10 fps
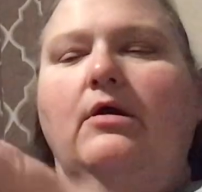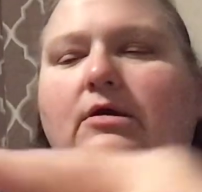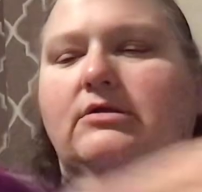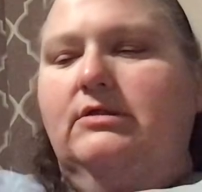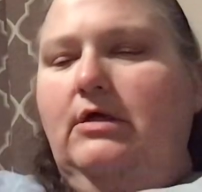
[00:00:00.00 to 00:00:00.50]

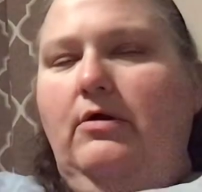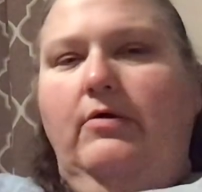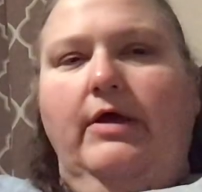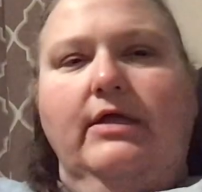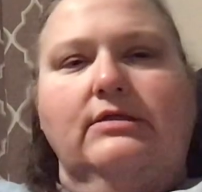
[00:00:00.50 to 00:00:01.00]
So
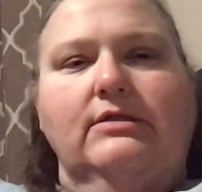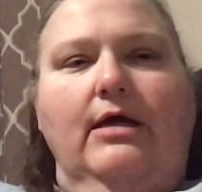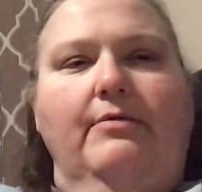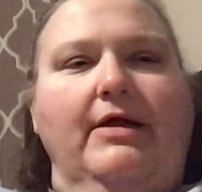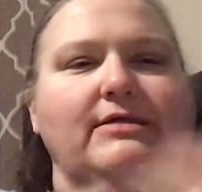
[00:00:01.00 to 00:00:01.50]
it
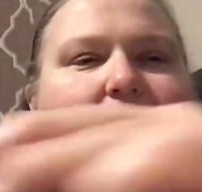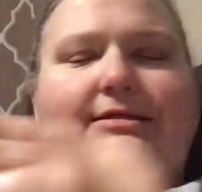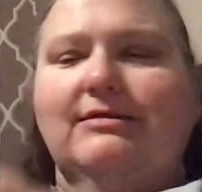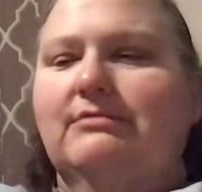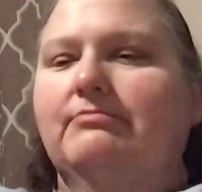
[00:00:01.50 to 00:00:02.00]
says
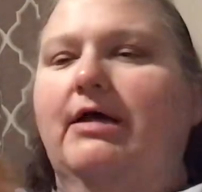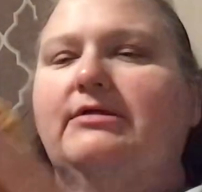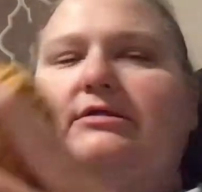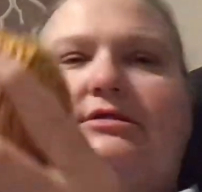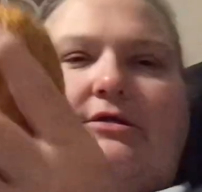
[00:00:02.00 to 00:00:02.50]
it's
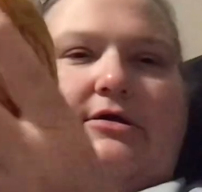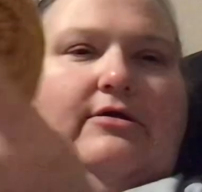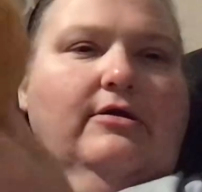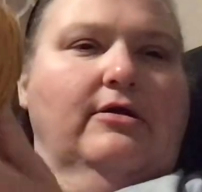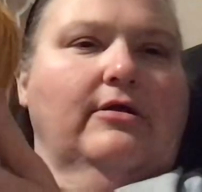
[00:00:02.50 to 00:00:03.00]

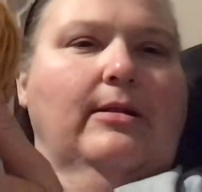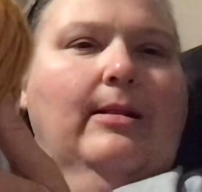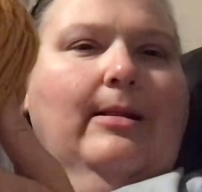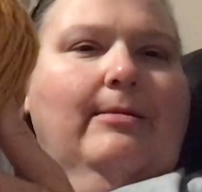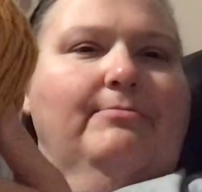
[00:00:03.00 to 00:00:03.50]
mustard,
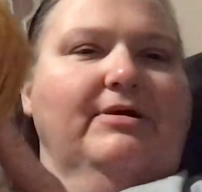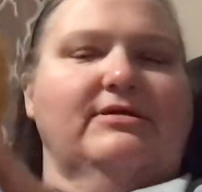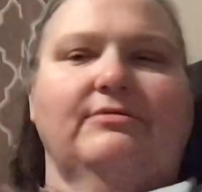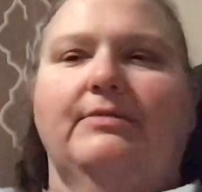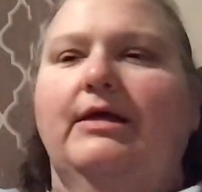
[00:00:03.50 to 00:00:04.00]
but
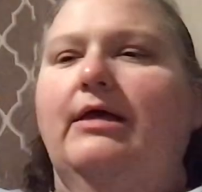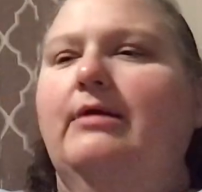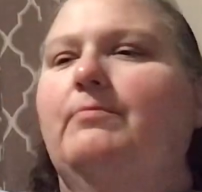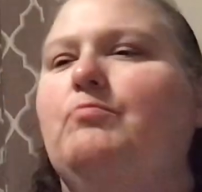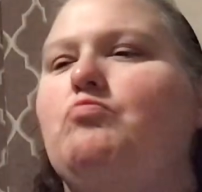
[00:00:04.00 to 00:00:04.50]
to
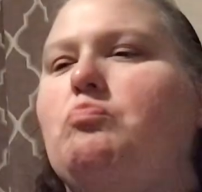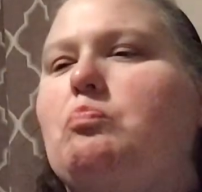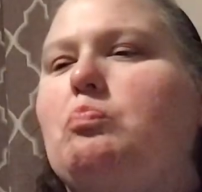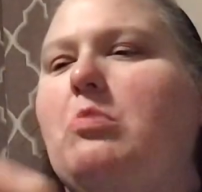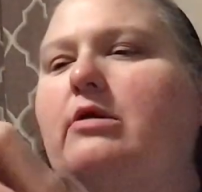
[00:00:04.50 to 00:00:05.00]
me
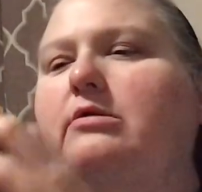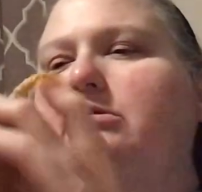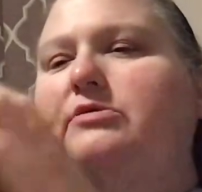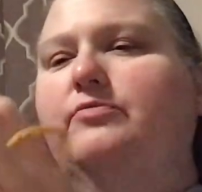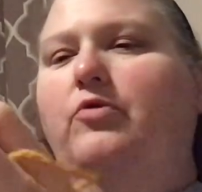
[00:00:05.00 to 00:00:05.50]
it
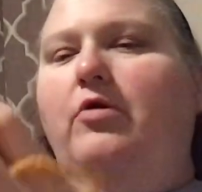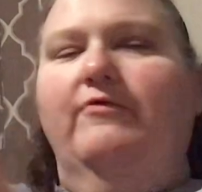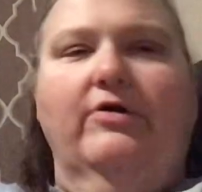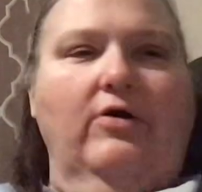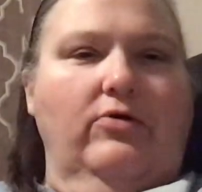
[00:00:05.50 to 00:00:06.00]
looks more of
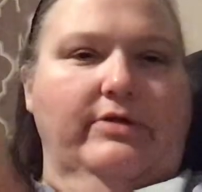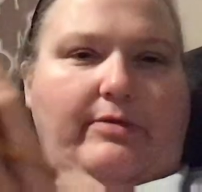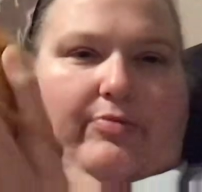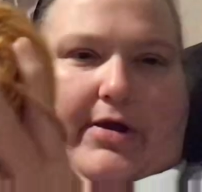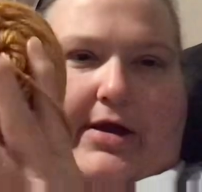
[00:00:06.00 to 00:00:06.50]
a goldy
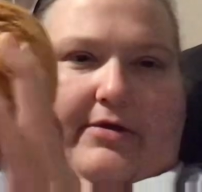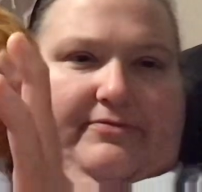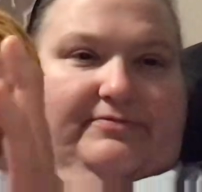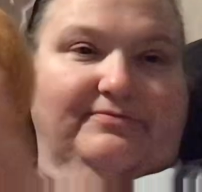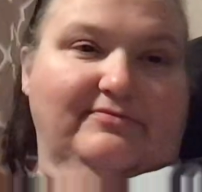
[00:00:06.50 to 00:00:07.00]

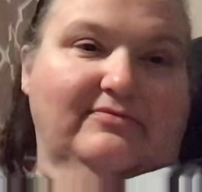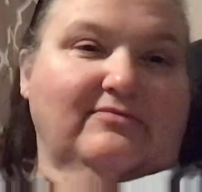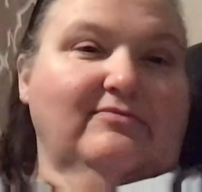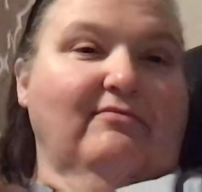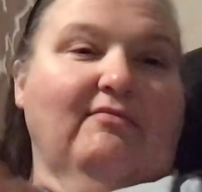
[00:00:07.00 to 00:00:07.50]
brown.
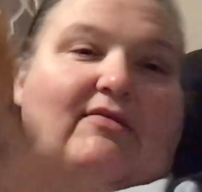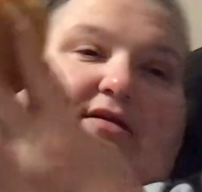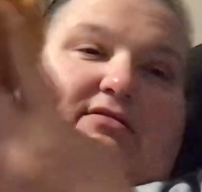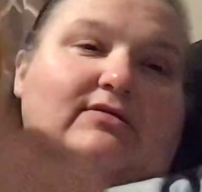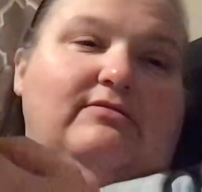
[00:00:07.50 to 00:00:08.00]

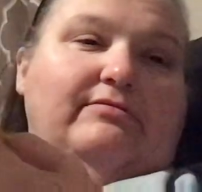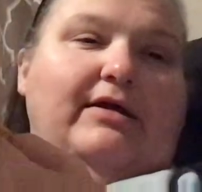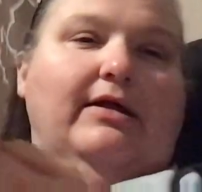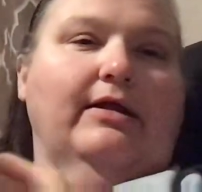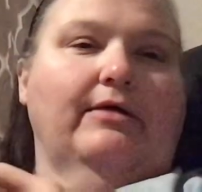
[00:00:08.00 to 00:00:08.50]

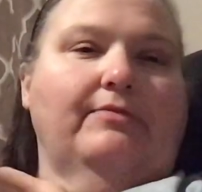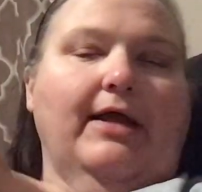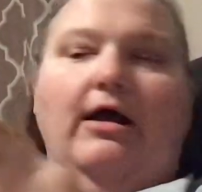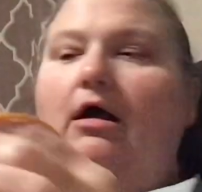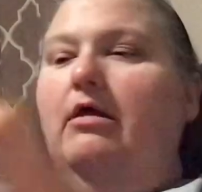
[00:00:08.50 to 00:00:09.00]
But
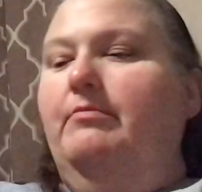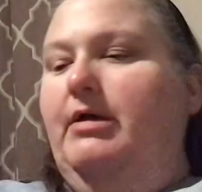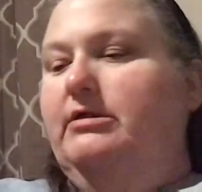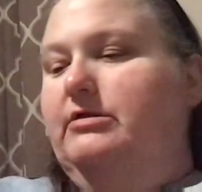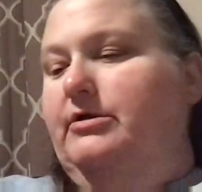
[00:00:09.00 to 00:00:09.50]
they call it
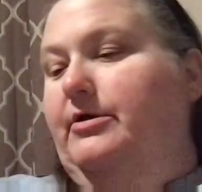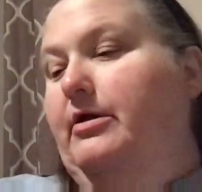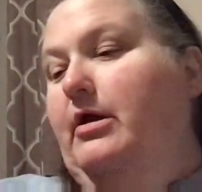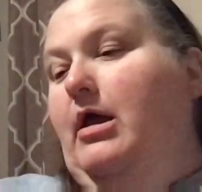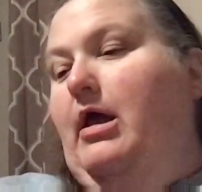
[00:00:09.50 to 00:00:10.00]
mustard,
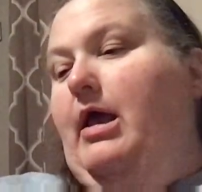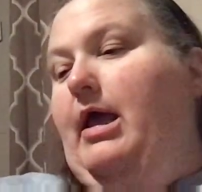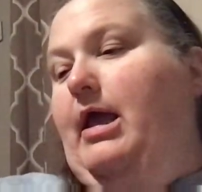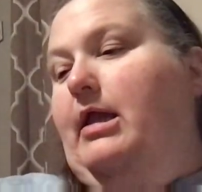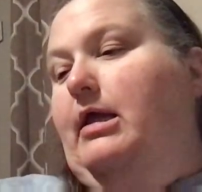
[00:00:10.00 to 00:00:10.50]

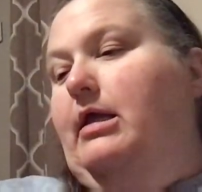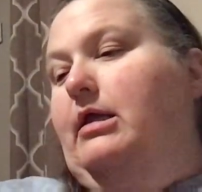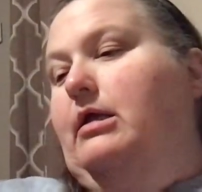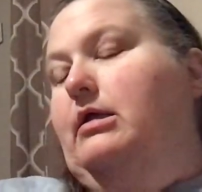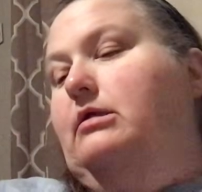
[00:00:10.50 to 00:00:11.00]
and it
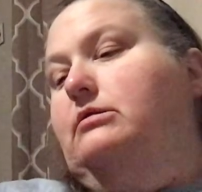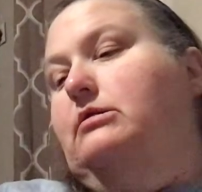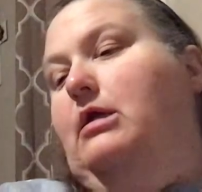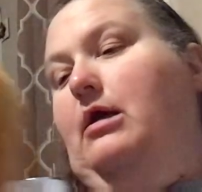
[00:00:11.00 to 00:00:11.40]
is